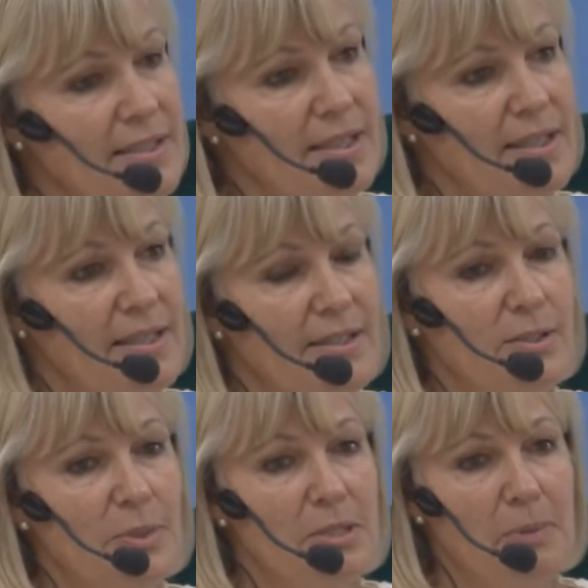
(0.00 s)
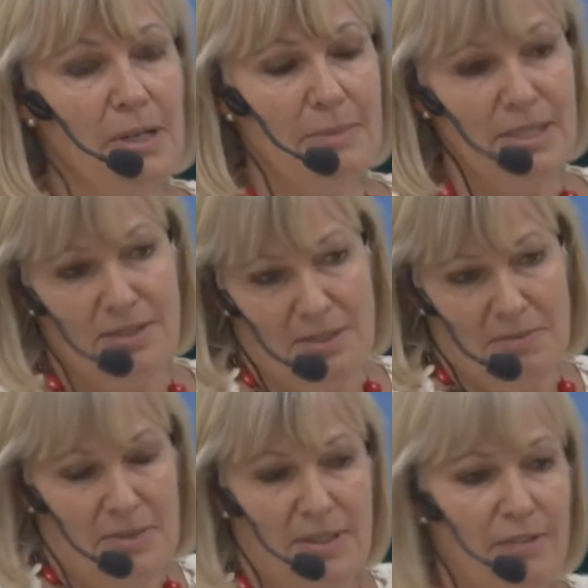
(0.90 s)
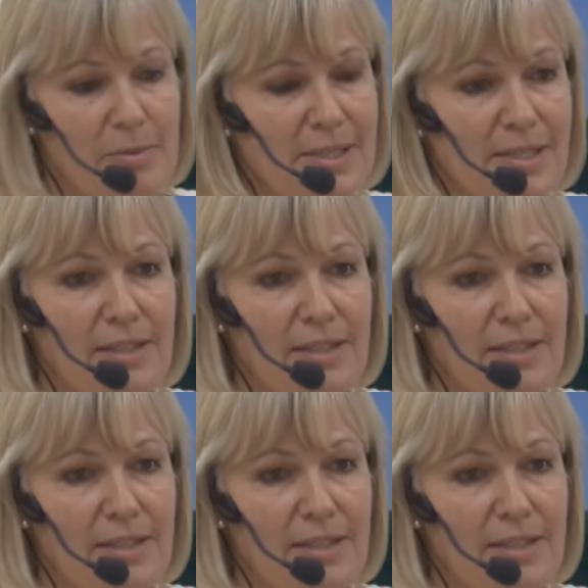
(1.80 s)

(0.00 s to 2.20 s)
in the Swedish parliament the government's